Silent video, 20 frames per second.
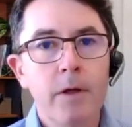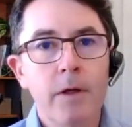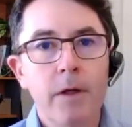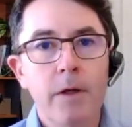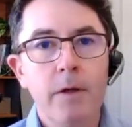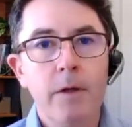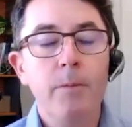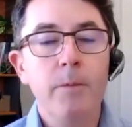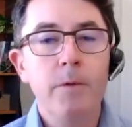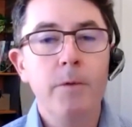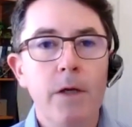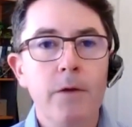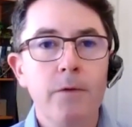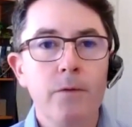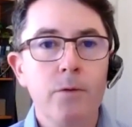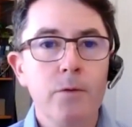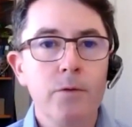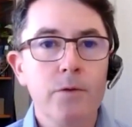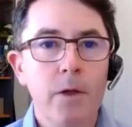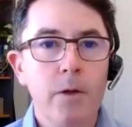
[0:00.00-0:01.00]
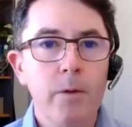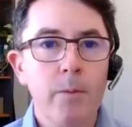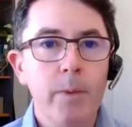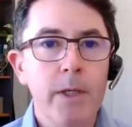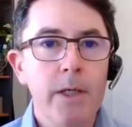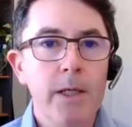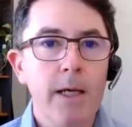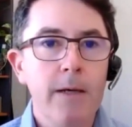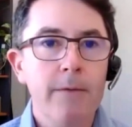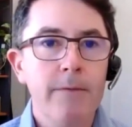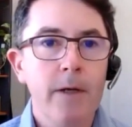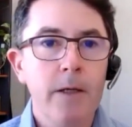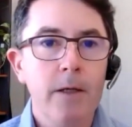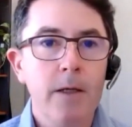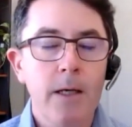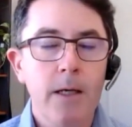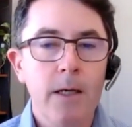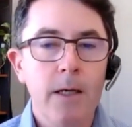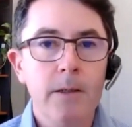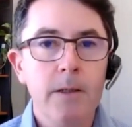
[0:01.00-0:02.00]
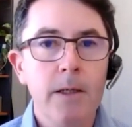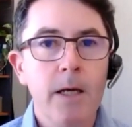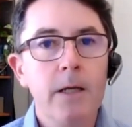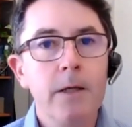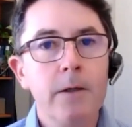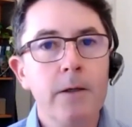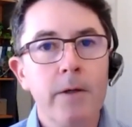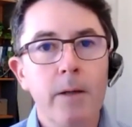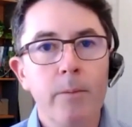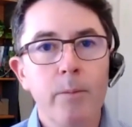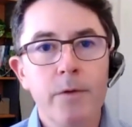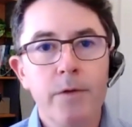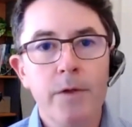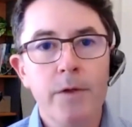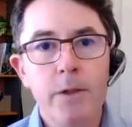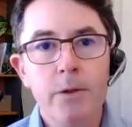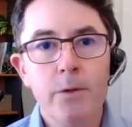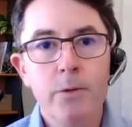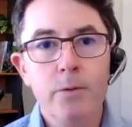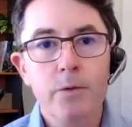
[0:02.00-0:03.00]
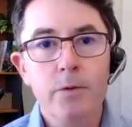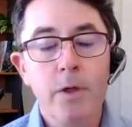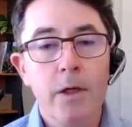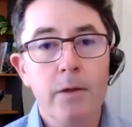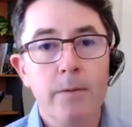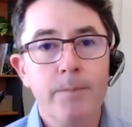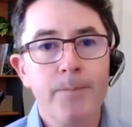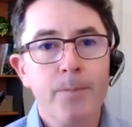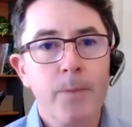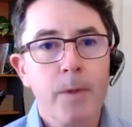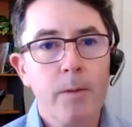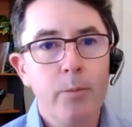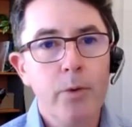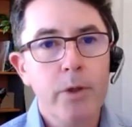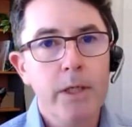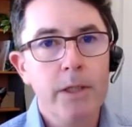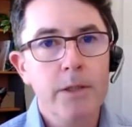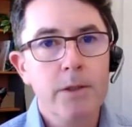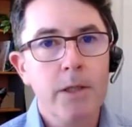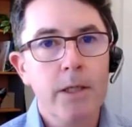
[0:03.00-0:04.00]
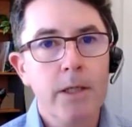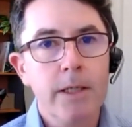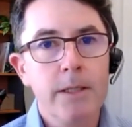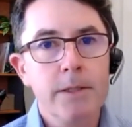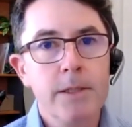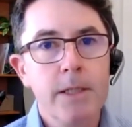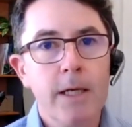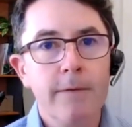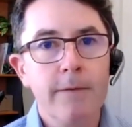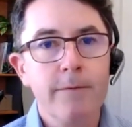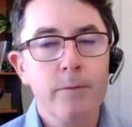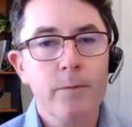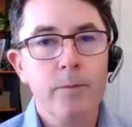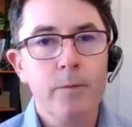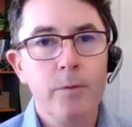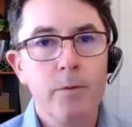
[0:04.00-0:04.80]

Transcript: it does also appear to have underground potential. So pretty exciting stuff.